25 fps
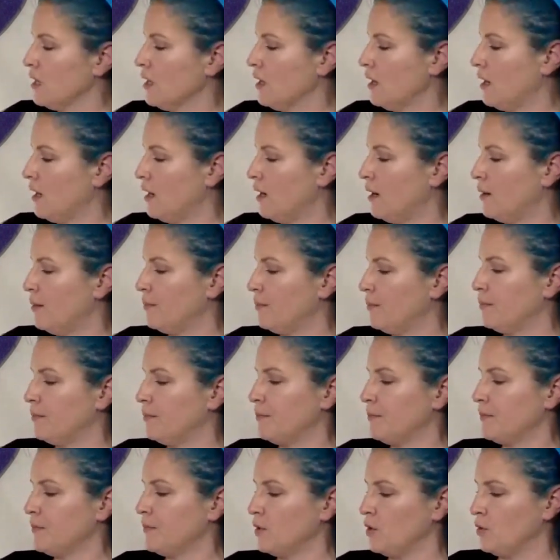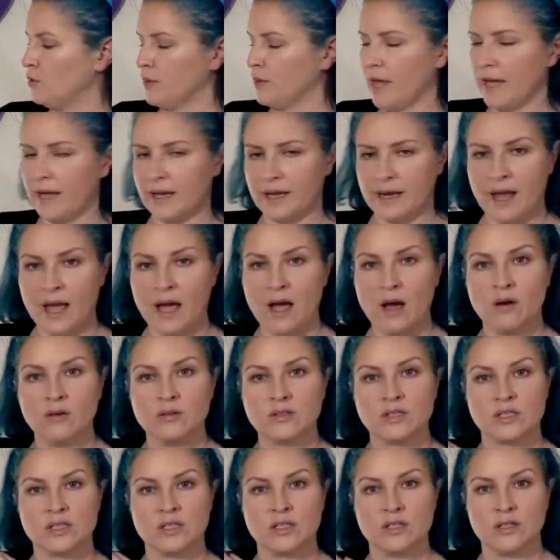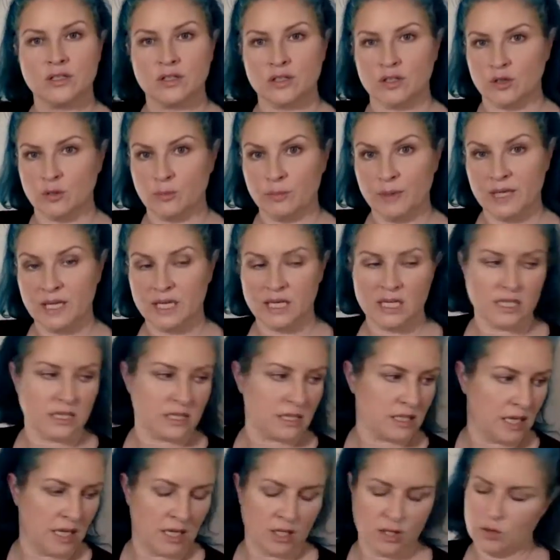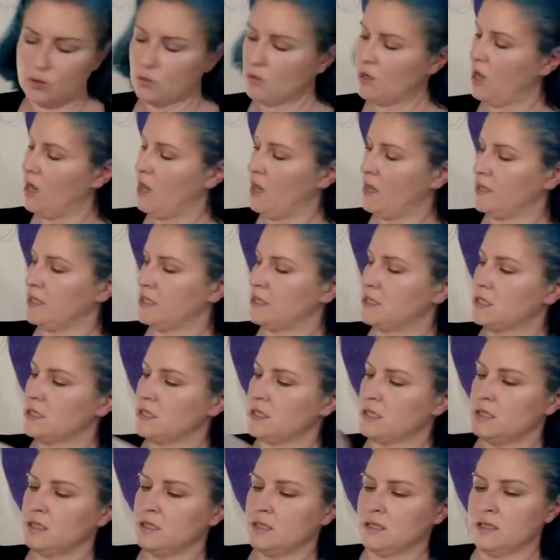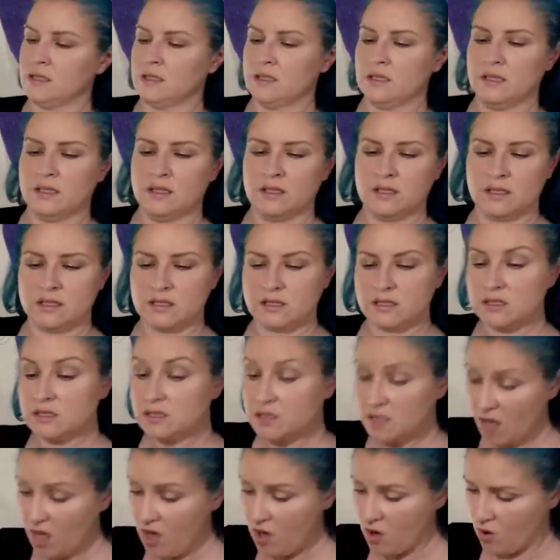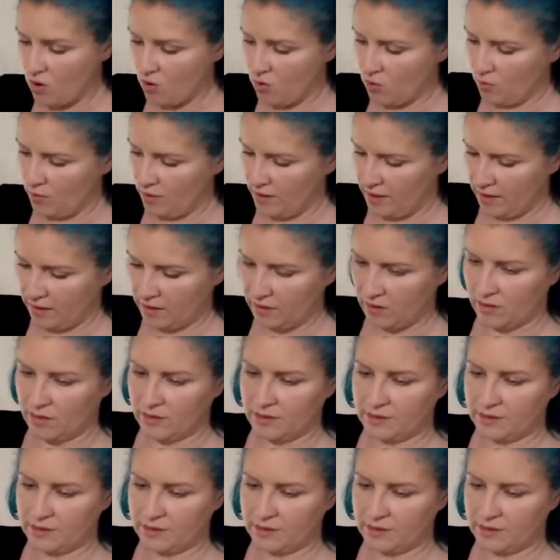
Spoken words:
you lay it out, you pin it, and you cut it. So hang on.